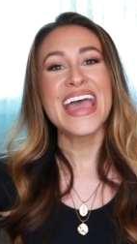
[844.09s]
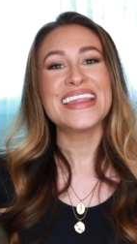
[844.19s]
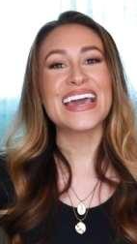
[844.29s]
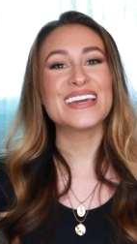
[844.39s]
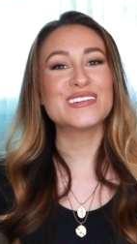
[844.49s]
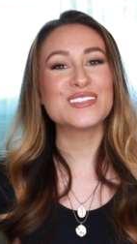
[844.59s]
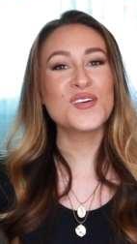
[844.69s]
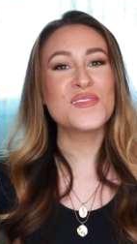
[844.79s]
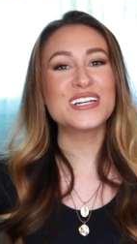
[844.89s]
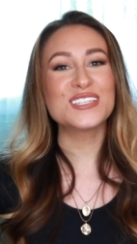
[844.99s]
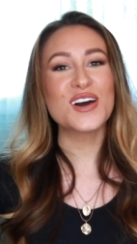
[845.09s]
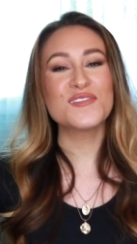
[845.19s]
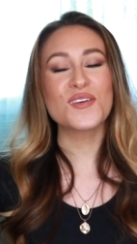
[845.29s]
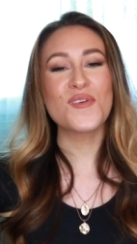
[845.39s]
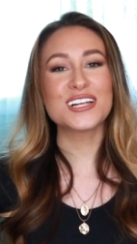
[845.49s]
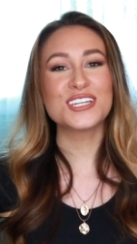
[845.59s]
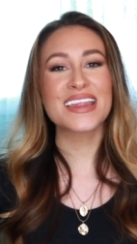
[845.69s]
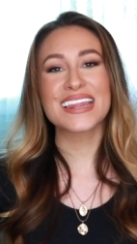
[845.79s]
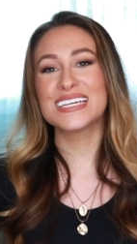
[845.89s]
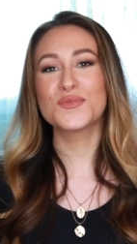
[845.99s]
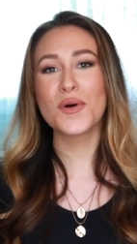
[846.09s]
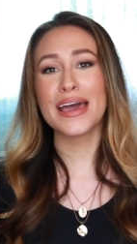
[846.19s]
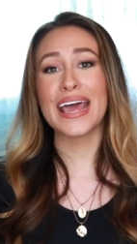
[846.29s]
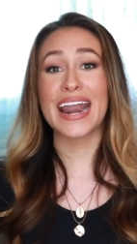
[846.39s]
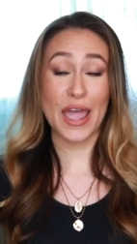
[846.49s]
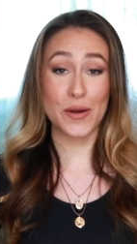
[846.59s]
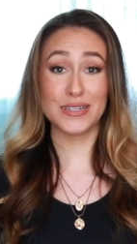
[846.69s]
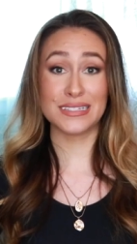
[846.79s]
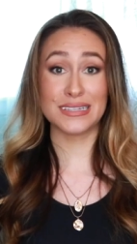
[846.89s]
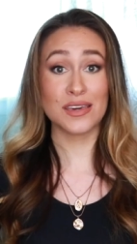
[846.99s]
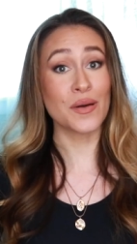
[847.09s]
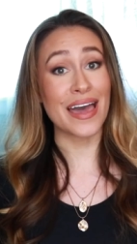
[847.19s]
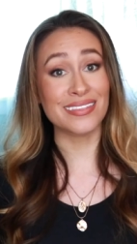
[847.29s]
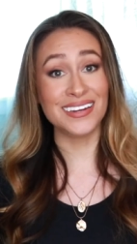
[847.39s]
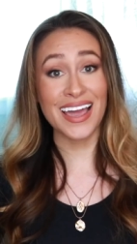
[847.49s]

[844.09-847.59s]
Thank you so much though for watching this one and I hope to see you and the